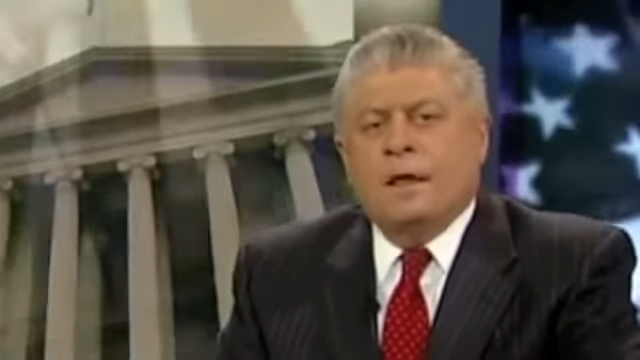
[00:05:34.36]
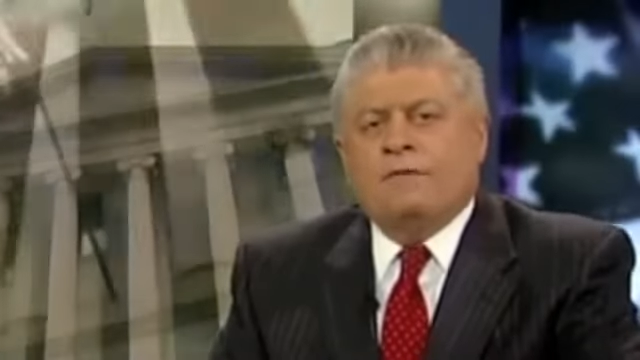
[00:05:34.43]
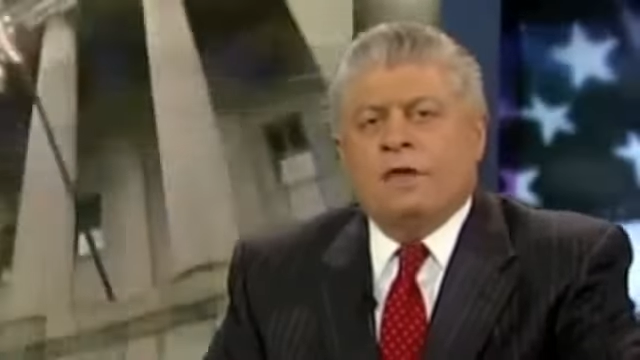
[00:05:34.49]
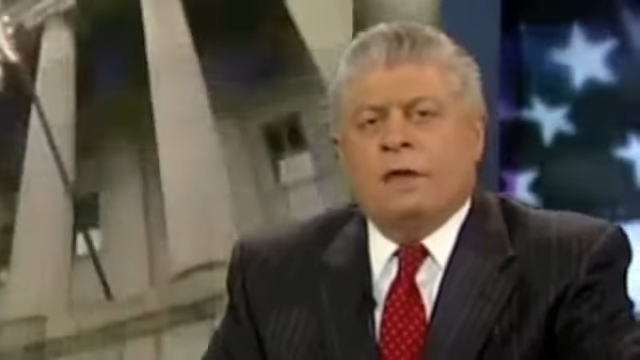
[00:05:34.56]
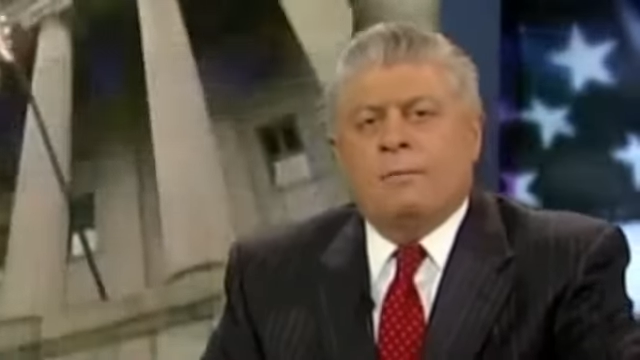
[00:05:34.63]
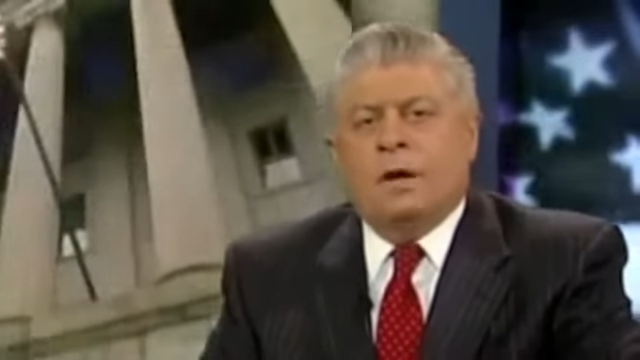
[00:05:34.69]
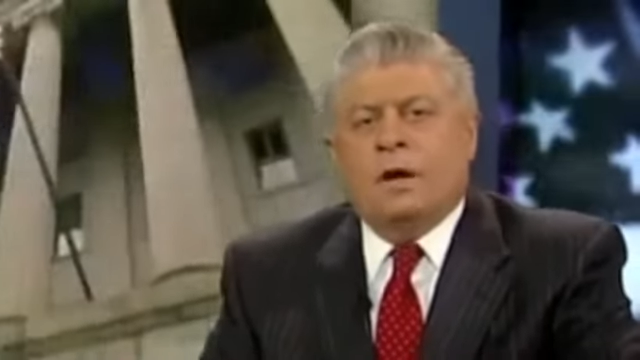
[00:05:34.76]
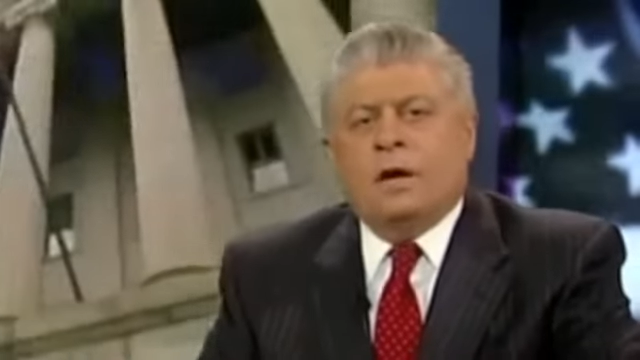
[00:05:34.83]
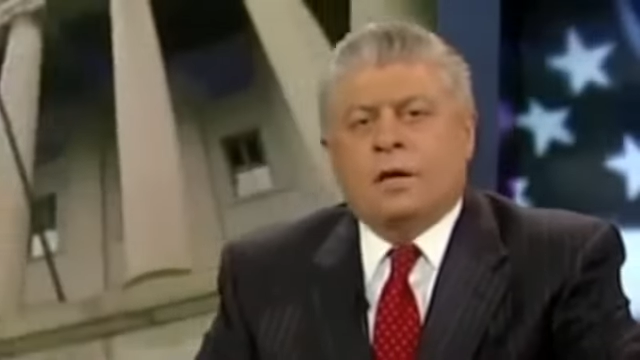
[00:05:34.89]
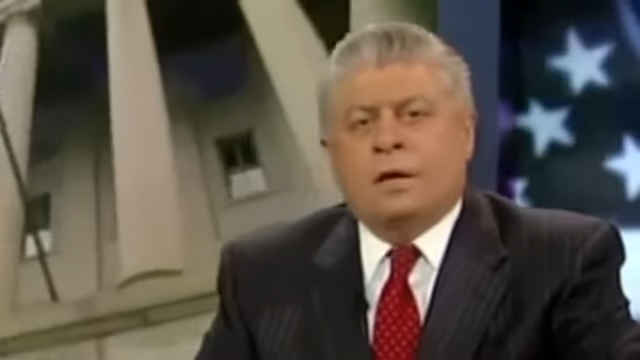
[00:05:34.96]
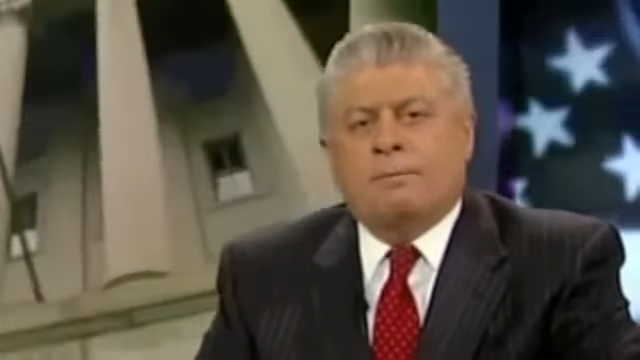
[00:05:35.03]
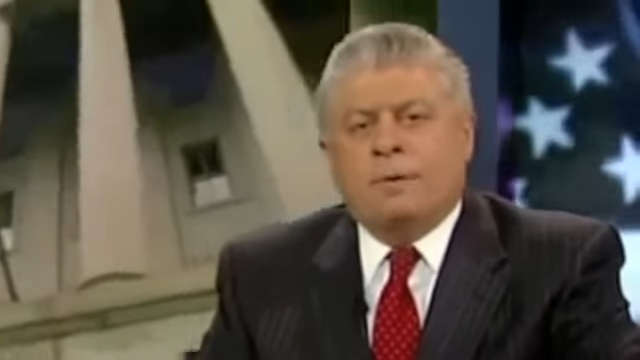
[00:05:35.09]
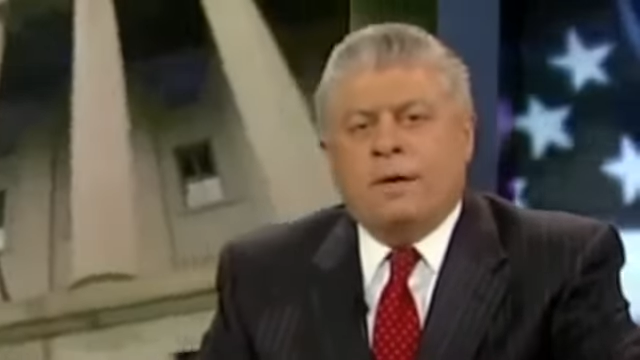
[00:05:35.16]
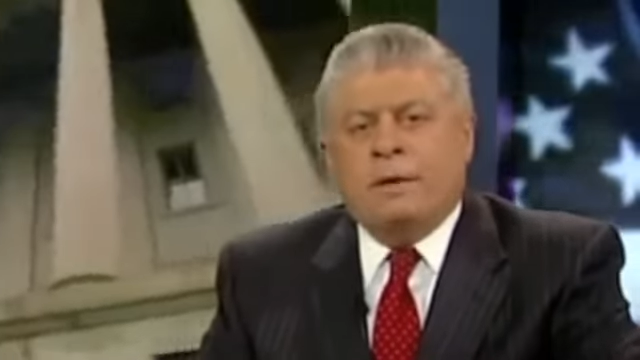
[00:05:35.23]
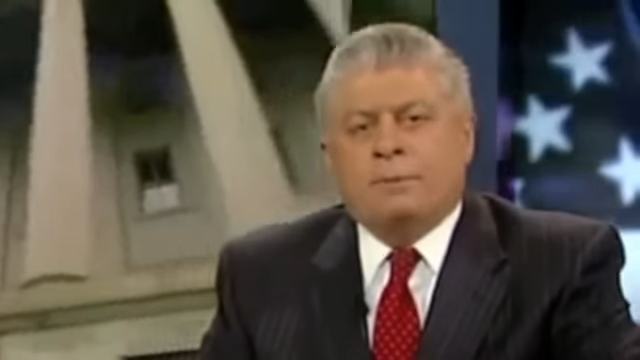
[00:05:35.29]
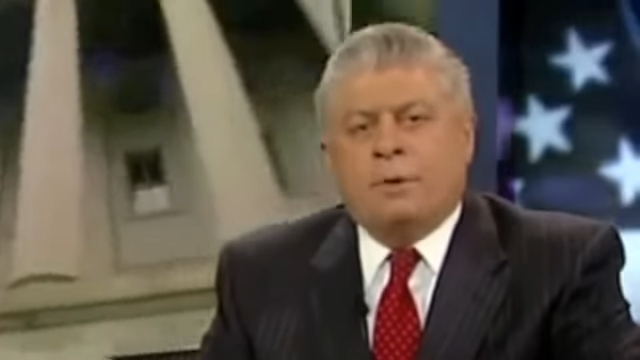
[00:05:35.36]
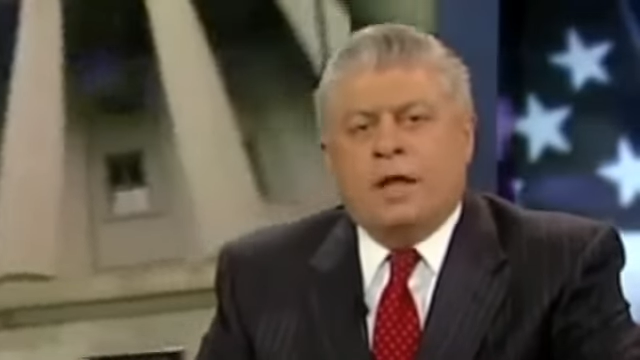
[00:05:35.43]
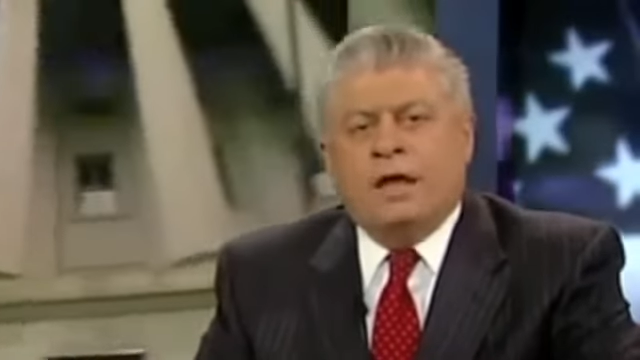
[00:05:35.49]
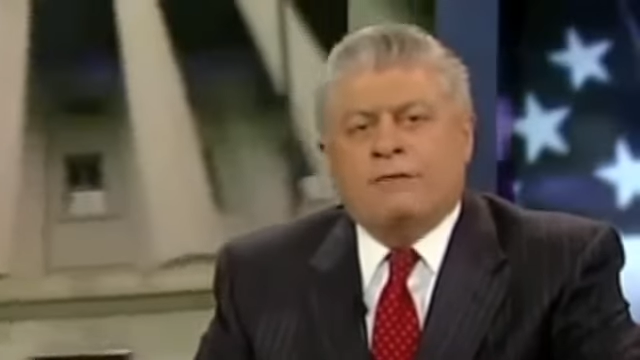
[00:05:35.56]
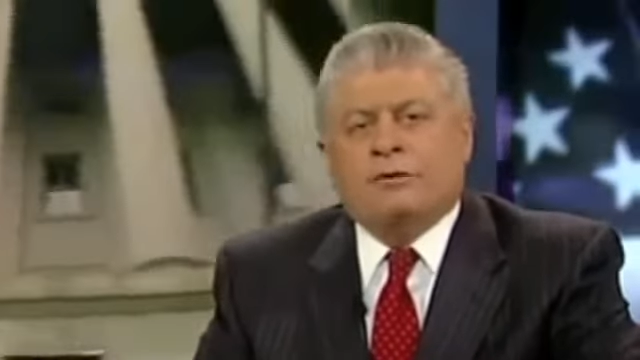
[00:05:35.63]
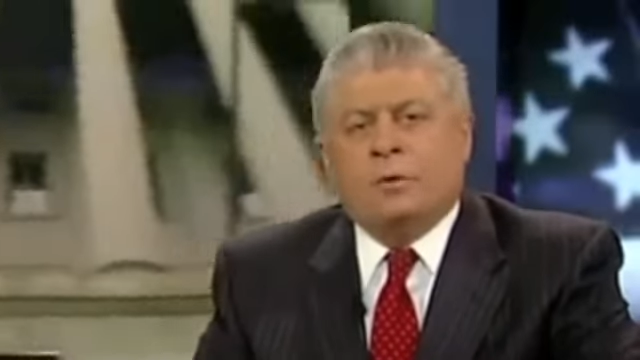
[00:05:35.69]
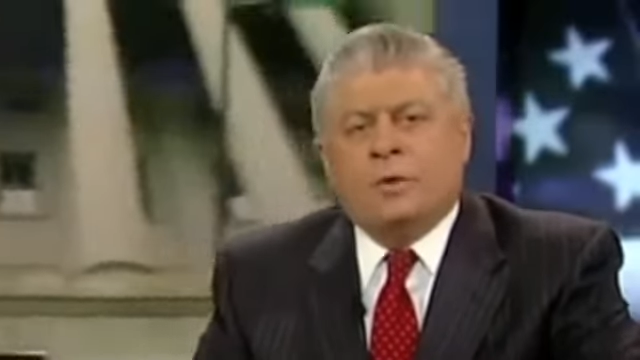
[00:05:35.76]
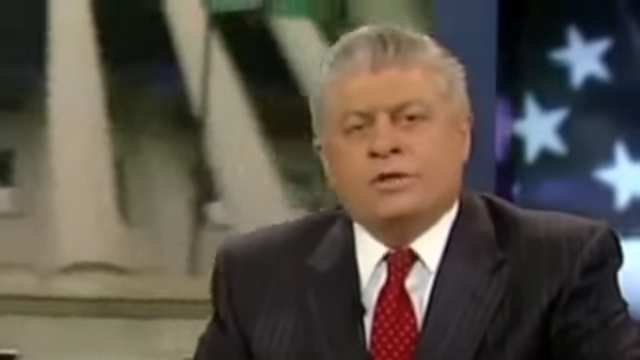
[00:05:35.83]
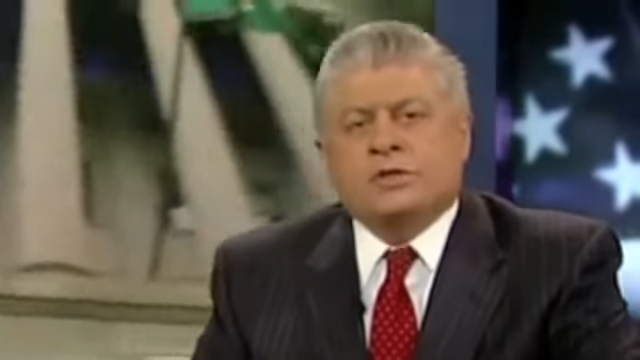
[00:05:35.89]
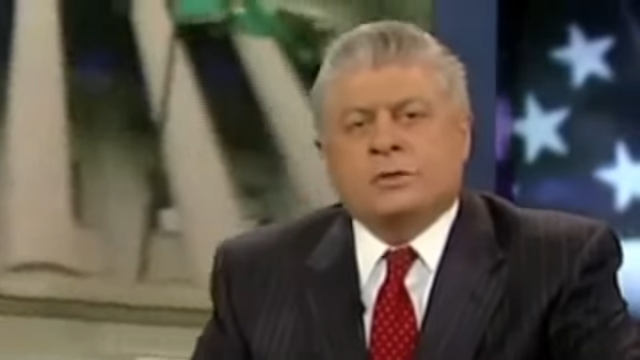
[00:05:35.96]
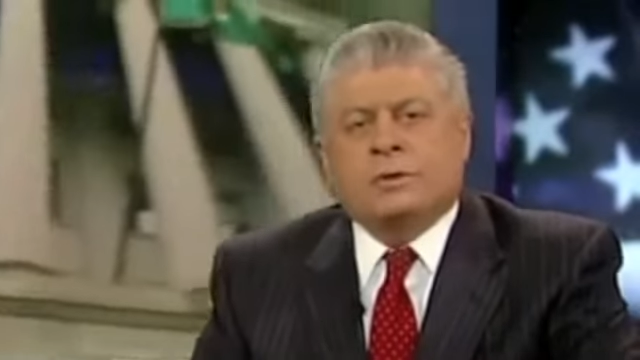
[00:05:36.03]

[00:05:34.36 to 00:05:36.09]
If the American people ever wish